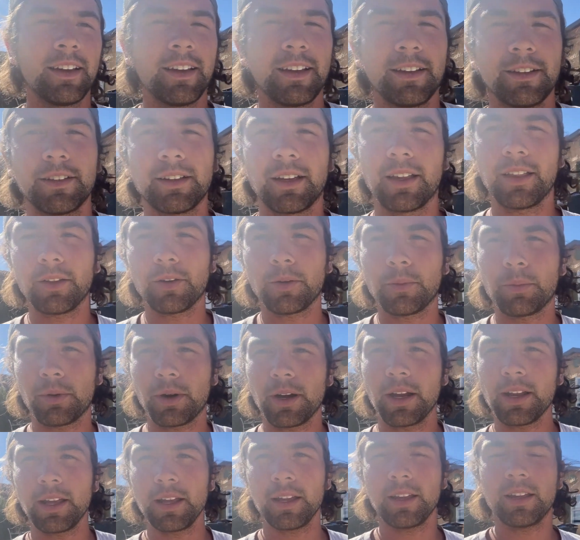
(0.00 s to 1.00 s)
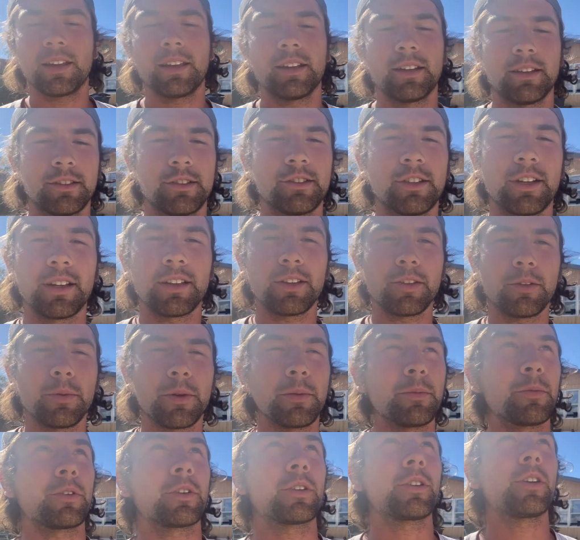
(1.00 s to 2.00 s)
Took a little break, drank a little bit
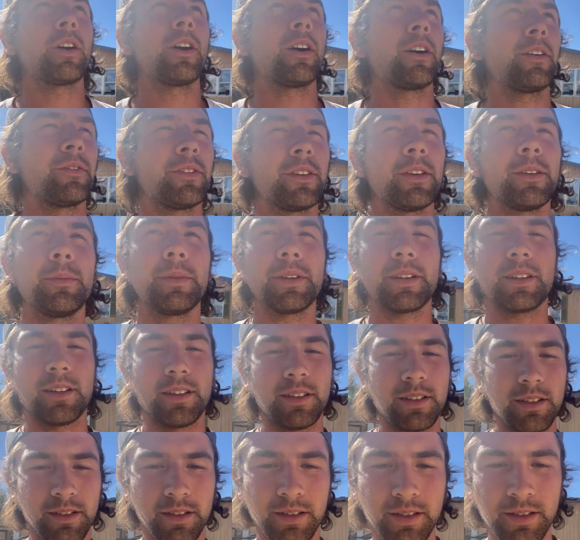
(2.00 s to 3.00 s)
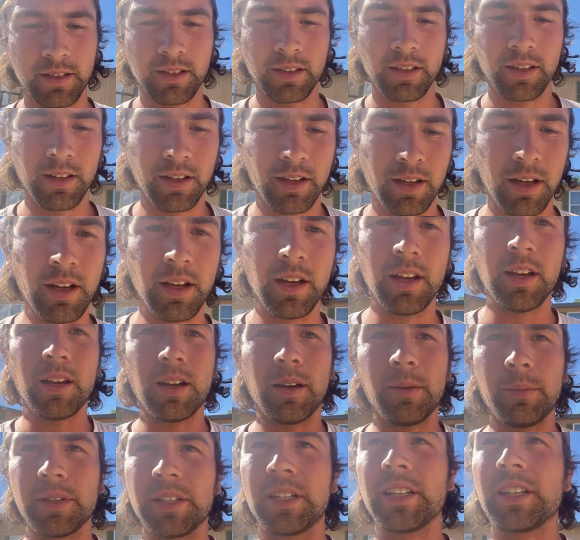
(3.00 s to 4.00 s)
more coffee because
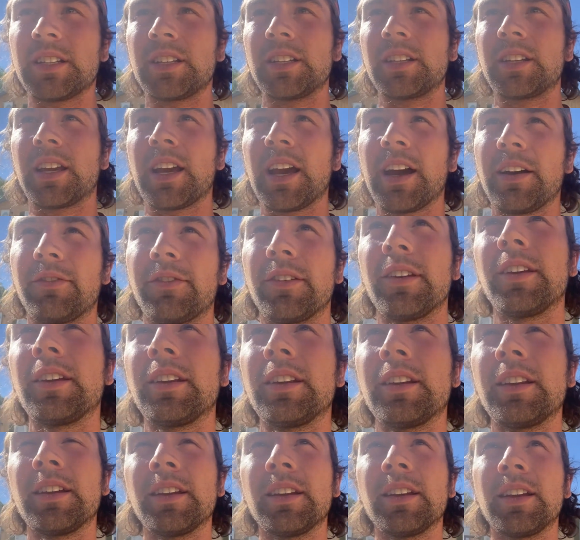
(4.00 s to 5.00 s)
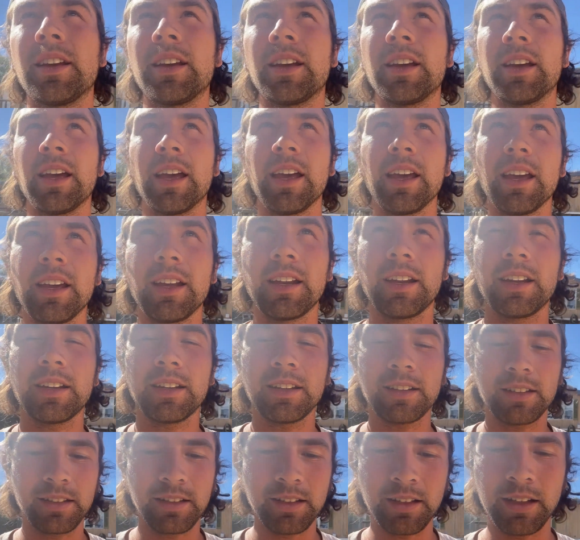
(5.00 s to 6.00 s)
I'm addicted to caffeine,
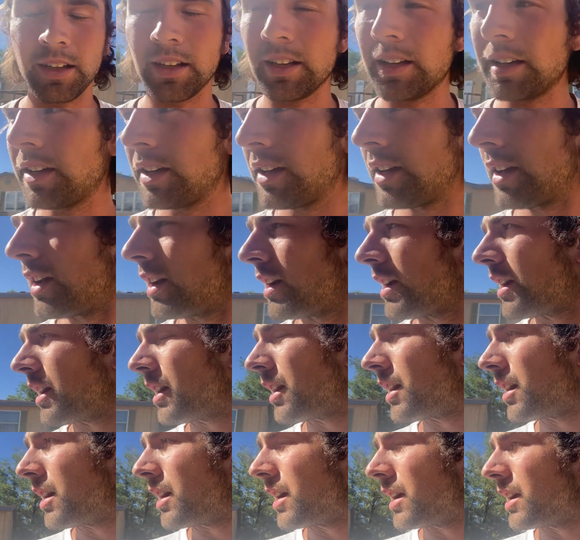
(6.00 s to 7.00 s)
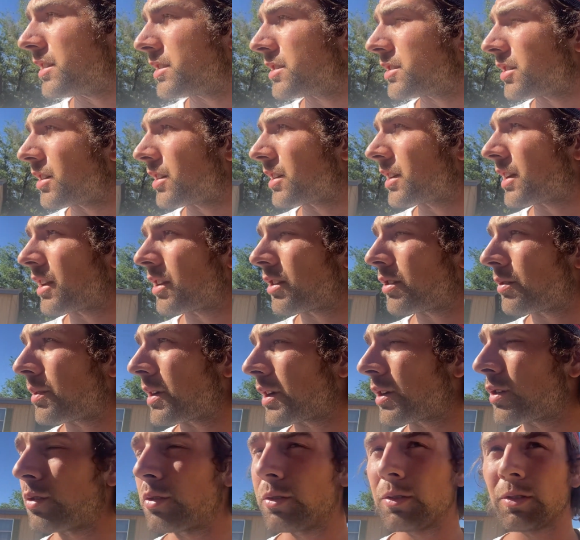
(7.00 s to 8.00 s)
and it's starting to get a little bit
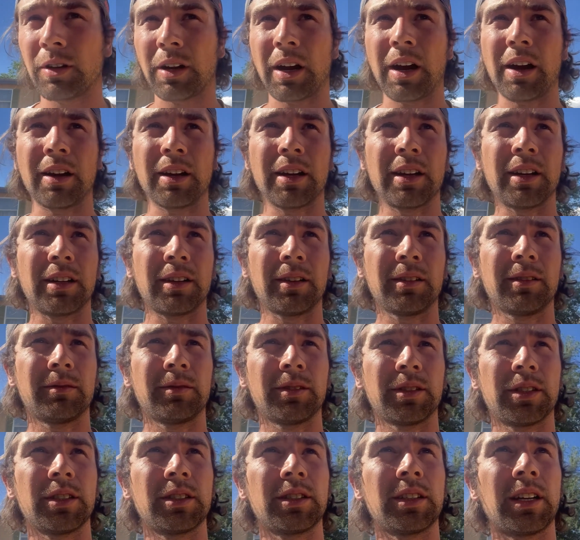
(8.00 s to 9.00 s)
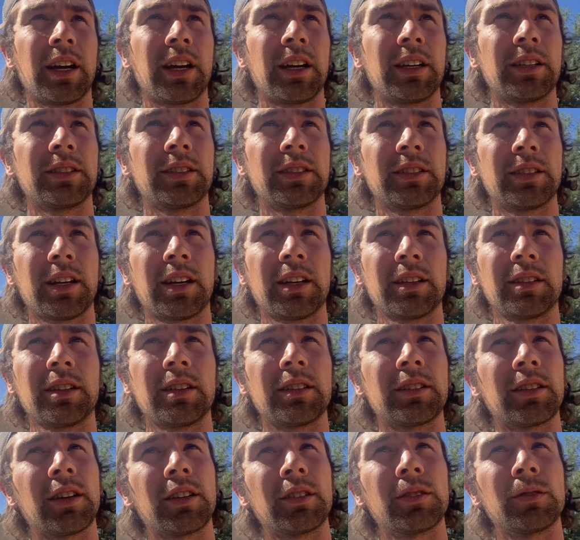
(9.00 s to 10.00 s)
cooler out here, which is nice. It's not a
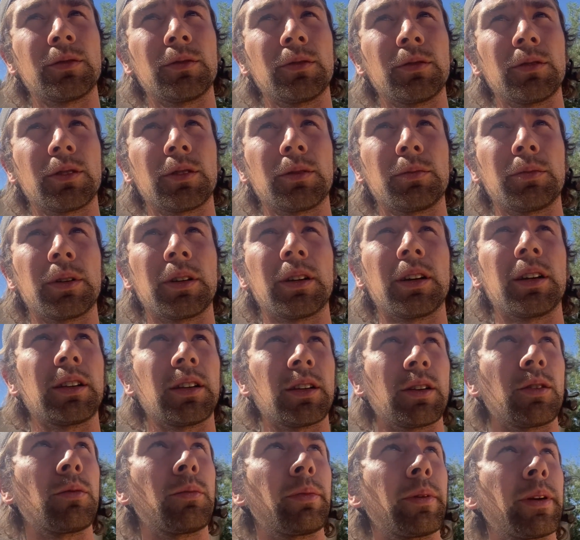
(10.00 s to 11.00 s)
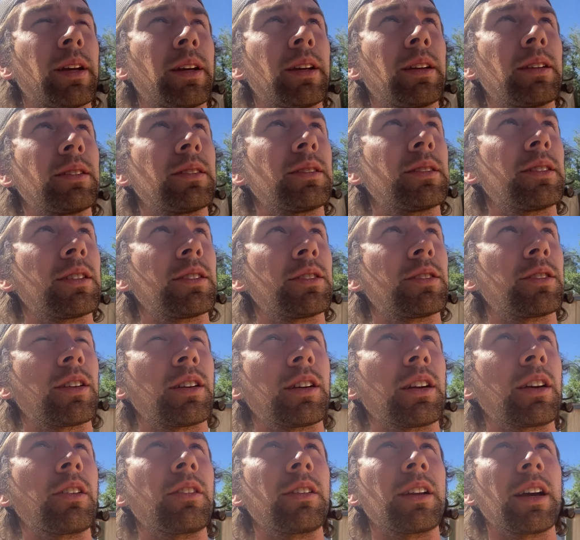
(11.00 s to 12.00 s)
ton cooler, but a little bit. The sun's starting
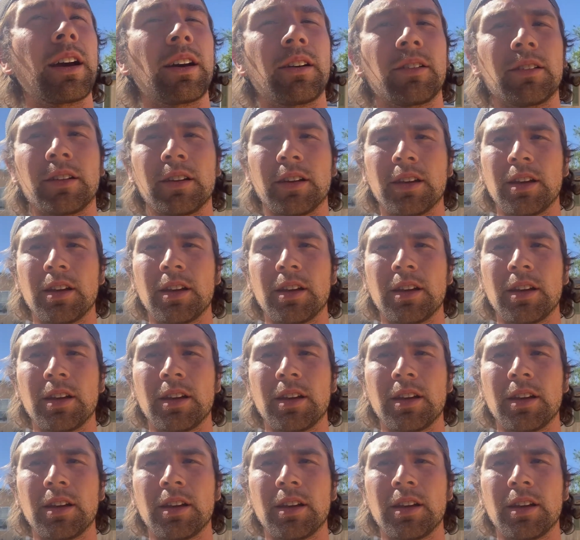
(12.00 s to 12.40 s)
to go down.